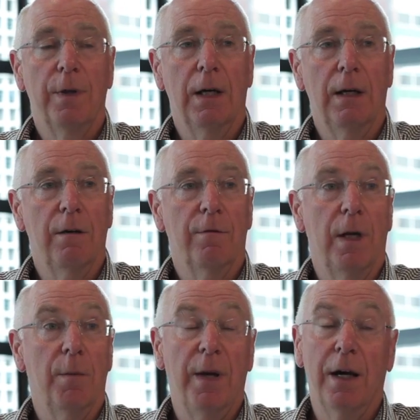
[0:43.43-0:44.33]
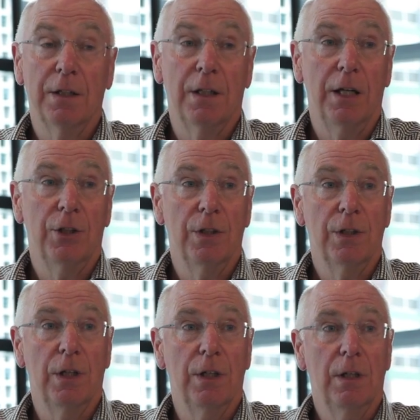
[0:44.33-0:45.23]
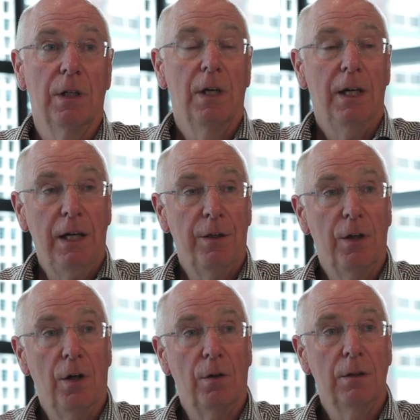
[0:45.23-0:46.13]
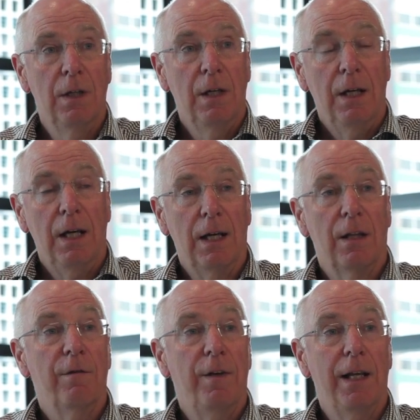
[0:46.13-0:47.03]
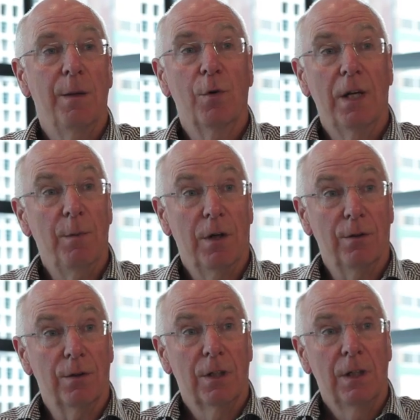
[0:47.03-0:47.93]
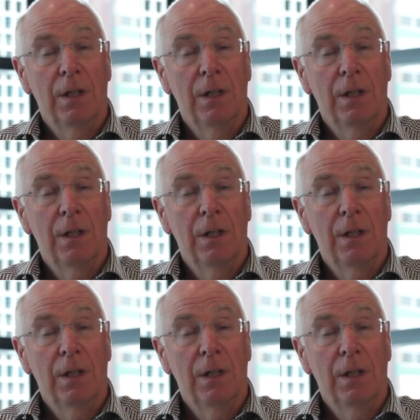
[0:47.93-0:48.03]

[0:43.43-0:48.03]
and power stations into ethanol and other valuable chemicals.